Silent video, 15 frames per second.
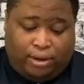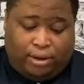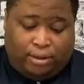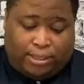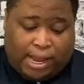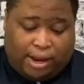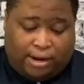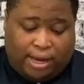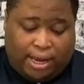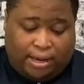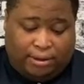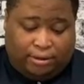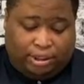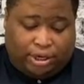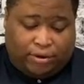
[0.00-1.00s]
Tiger
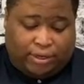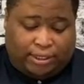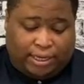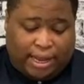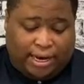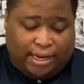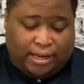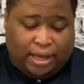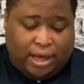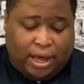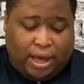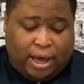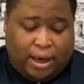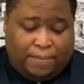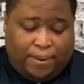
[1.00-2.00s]
King, Joe Exotic,
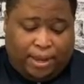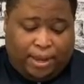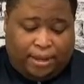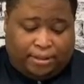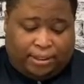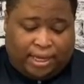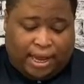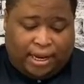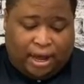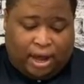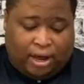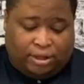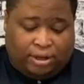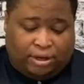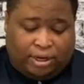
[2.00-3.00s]
appeal, stating,
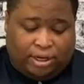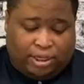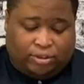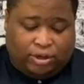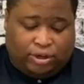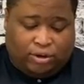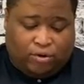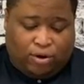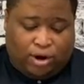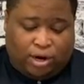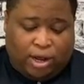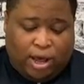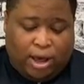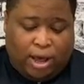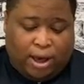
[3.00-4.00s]
although the district
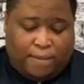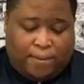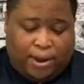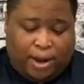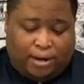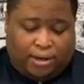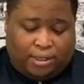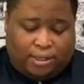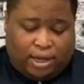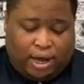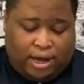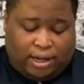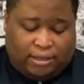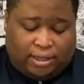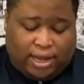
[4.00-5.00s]
court apparently
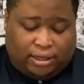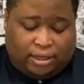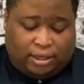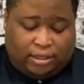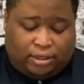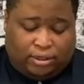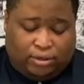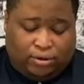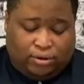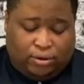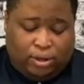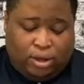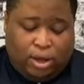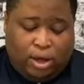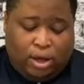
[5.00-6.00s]
thought that the two
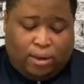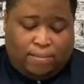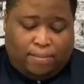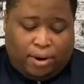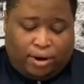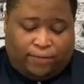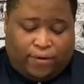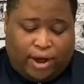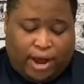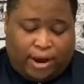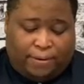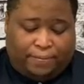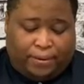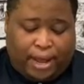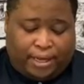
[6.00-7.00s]

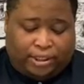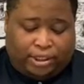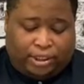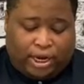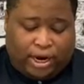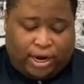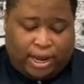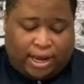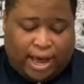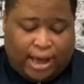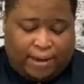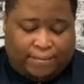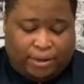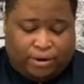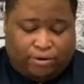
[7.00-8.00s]
murder-for-hire plots shared a
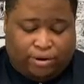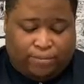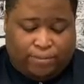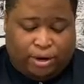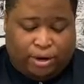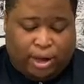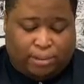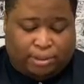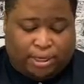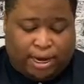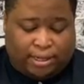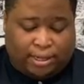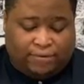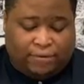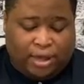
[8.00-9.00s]
common criminal
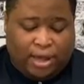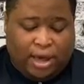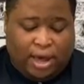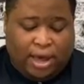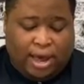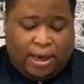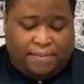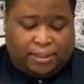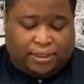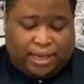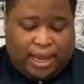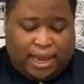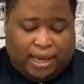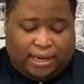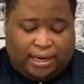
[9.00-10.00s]
objective, it
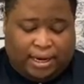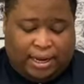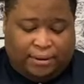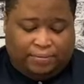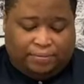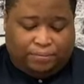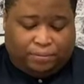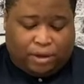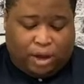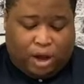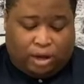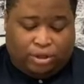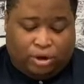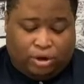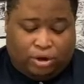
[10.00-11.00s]
mistakenly,
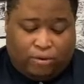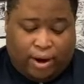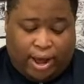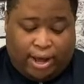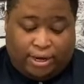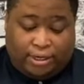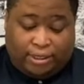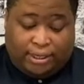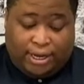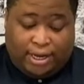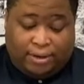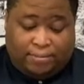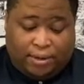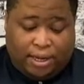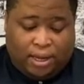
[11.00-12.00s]
although quite
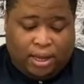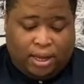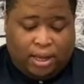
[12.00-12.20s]
understandably,